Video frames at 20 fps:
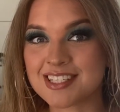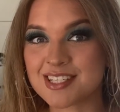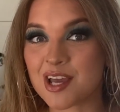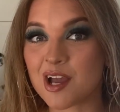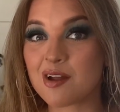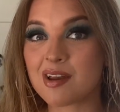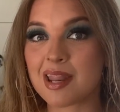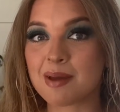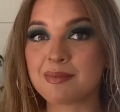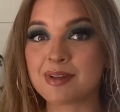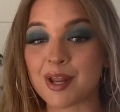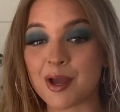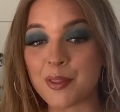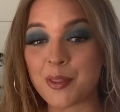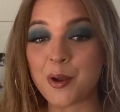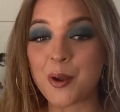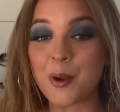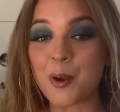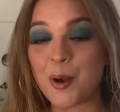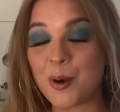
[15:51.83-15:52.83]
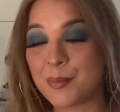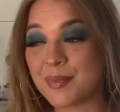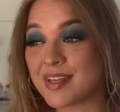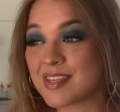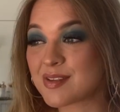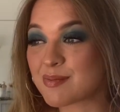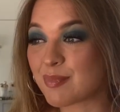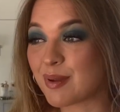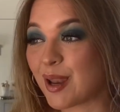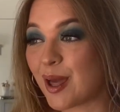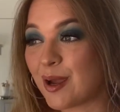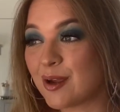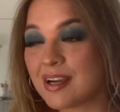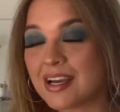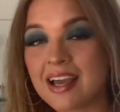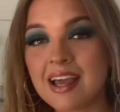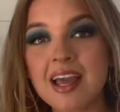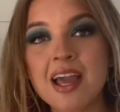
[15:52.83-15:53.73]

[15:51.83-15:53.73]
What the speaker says: ago. Let me know in the comments below.